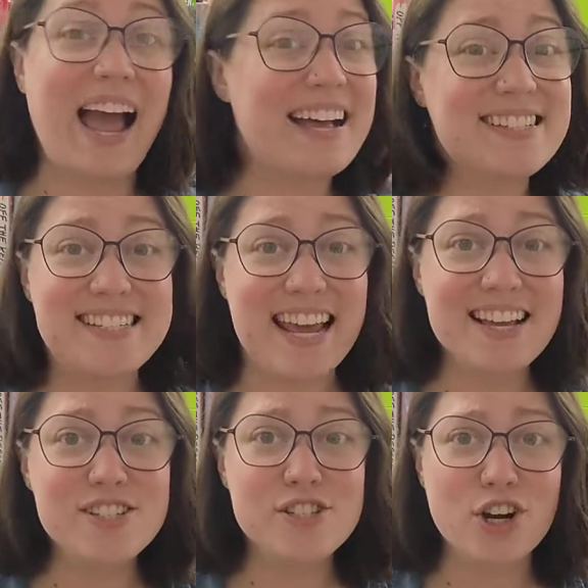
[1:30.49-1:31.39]
As
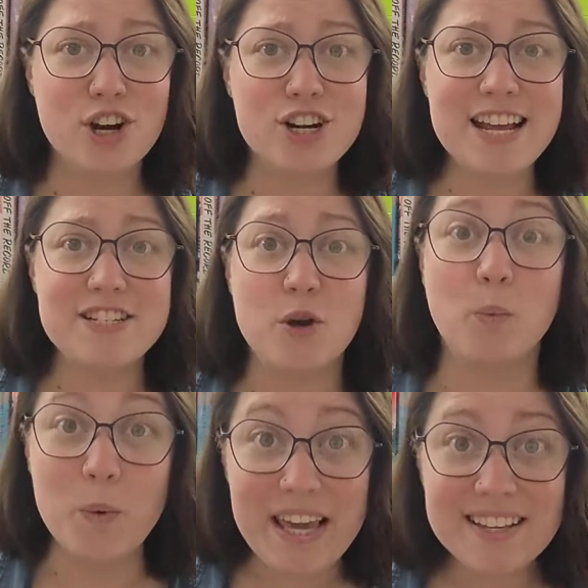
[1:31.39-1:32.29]
days turn into
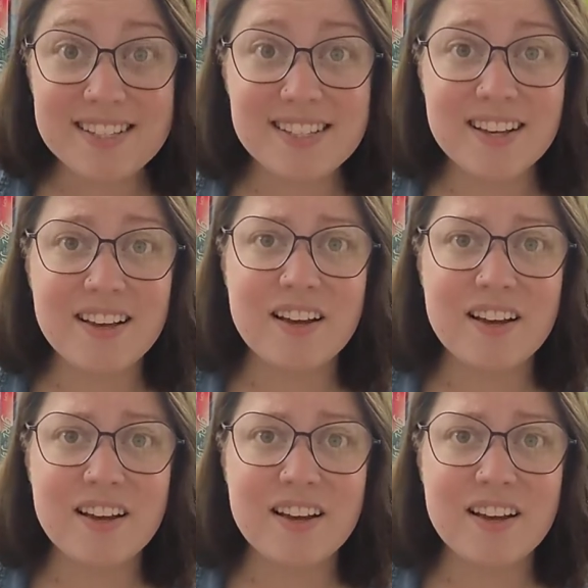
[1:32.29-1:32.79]
weeks,